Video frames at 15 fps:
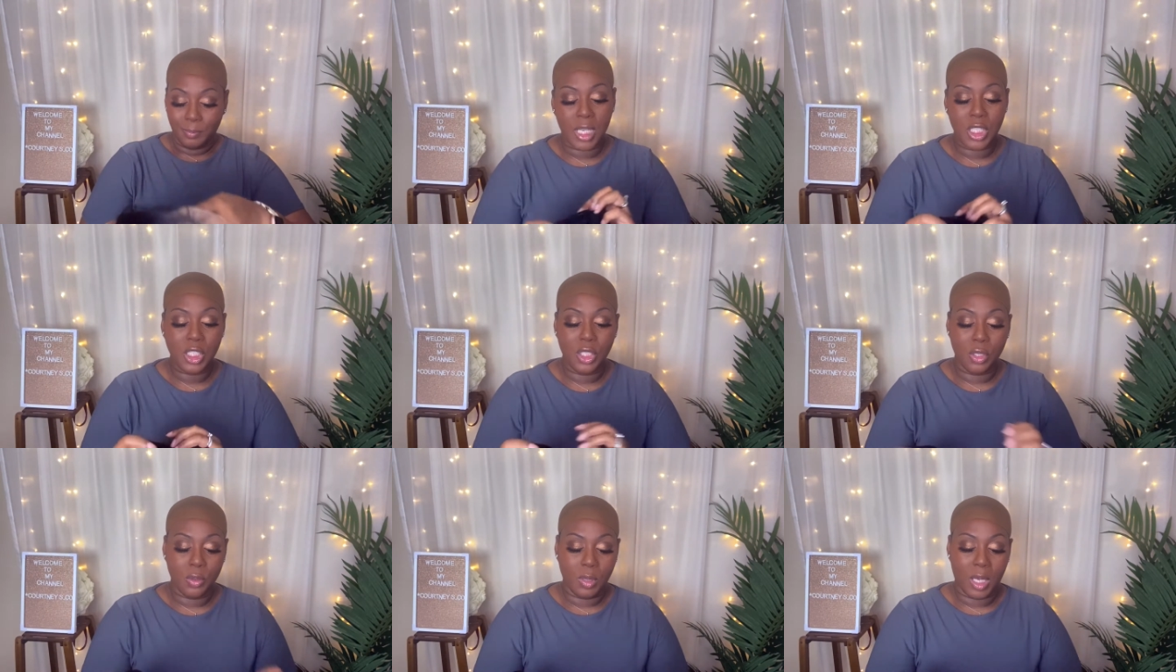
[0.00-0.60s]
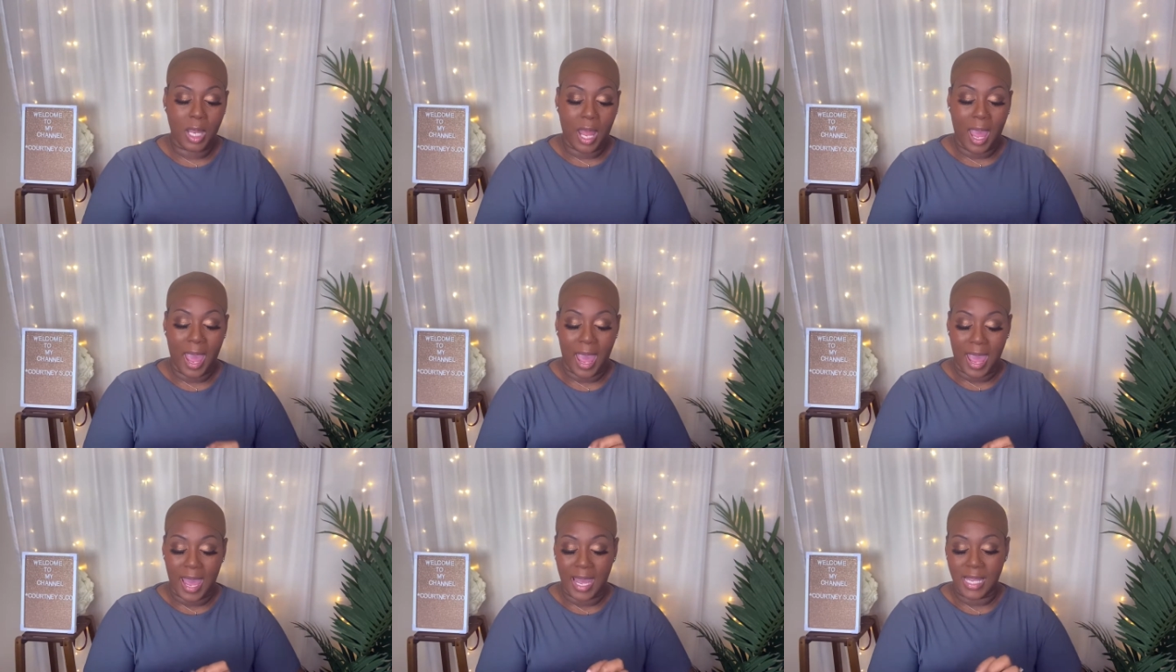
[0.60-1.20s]
This unit
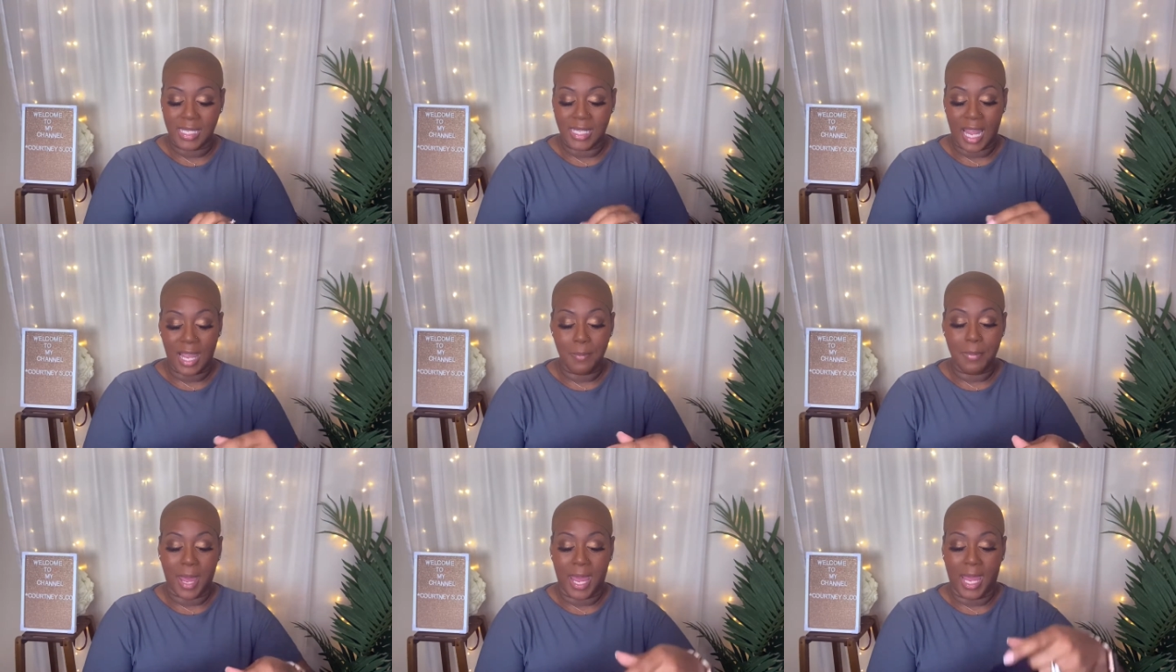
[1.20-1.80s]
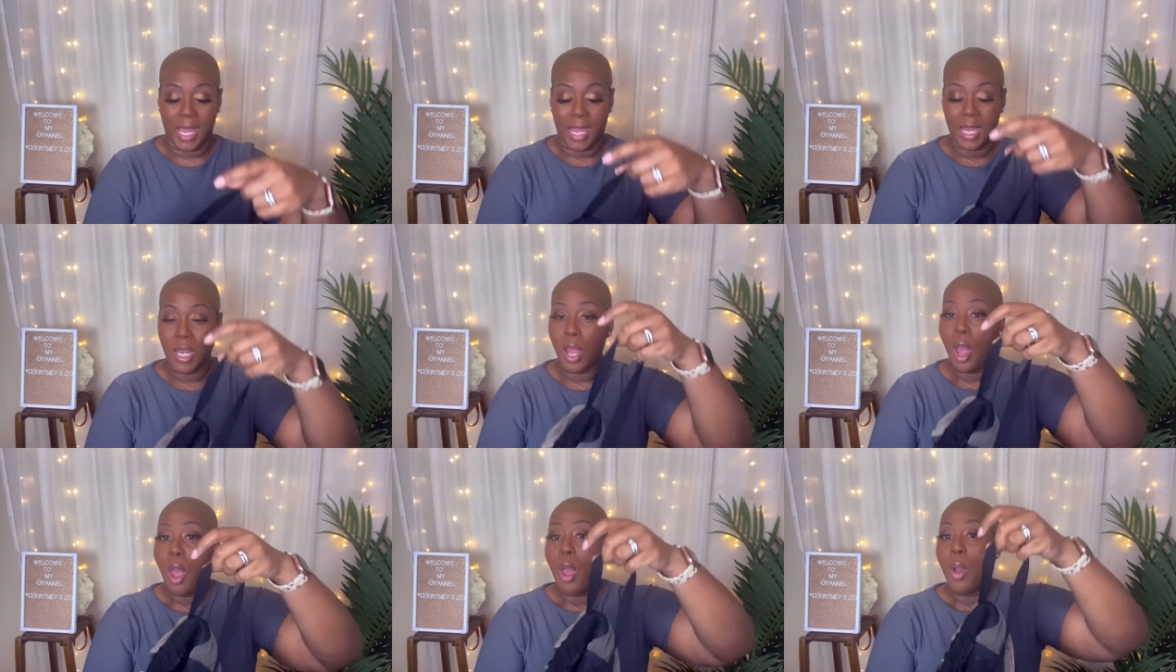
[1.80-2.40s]
has a
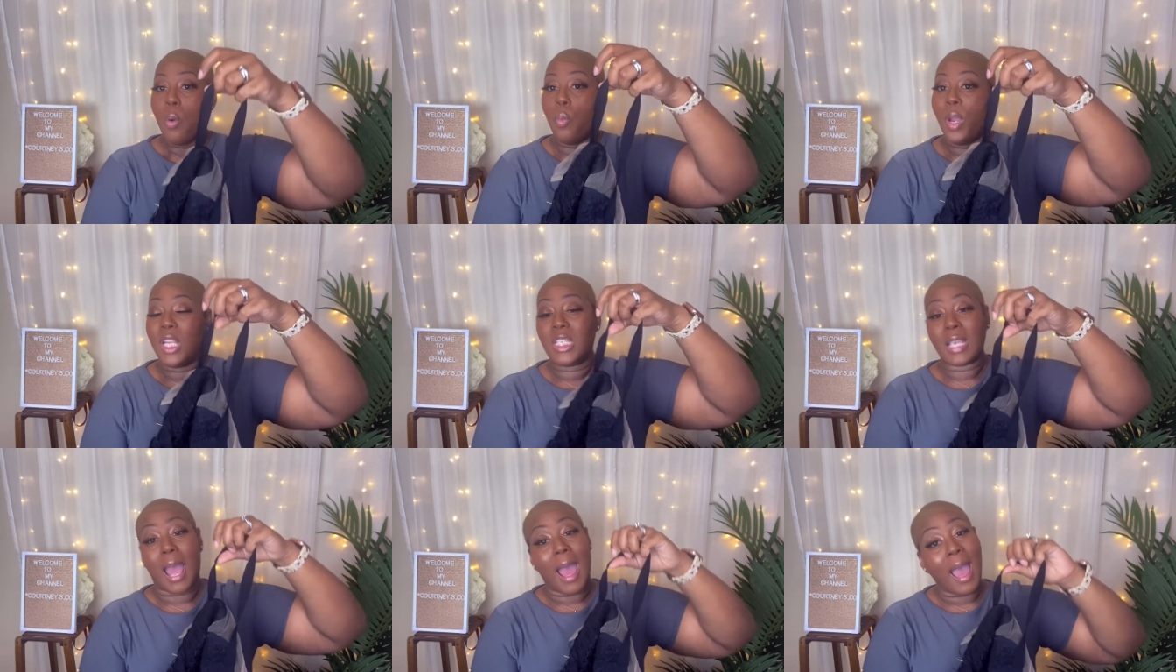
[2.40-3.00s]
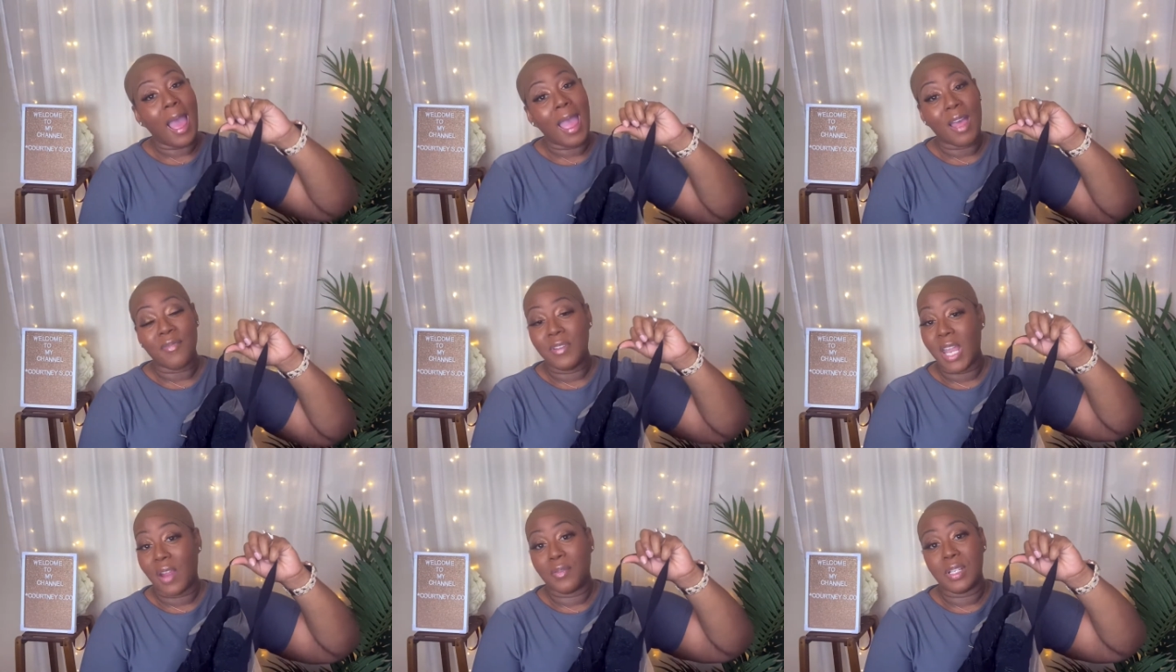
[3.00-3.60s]
band, which I have
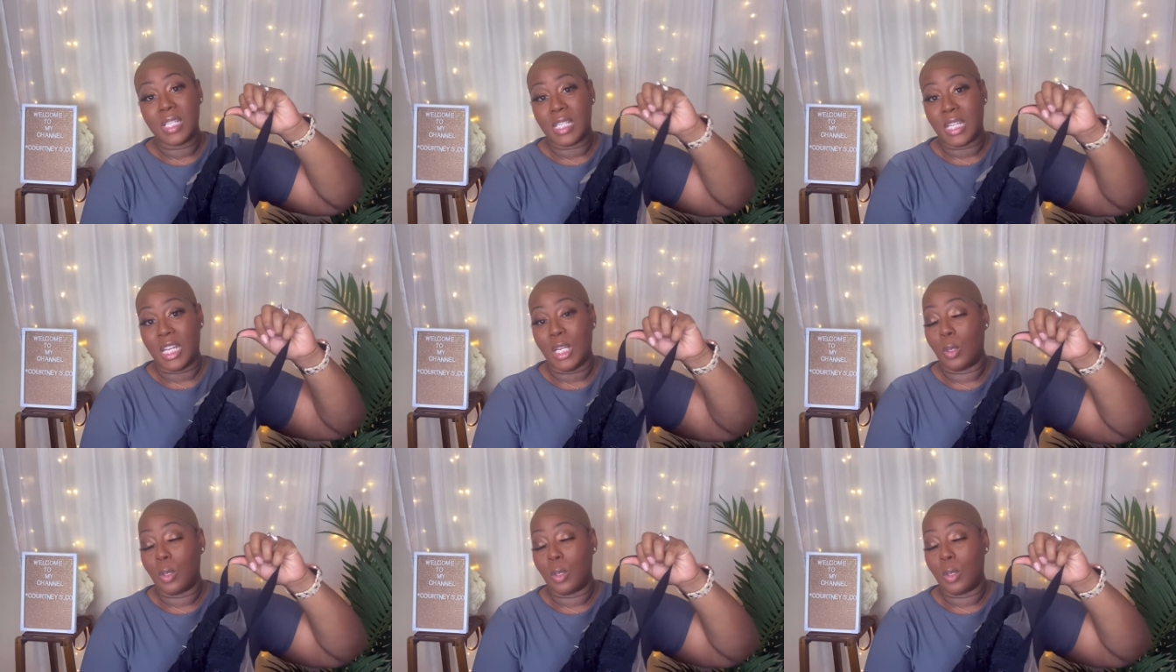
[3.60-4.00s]
never seen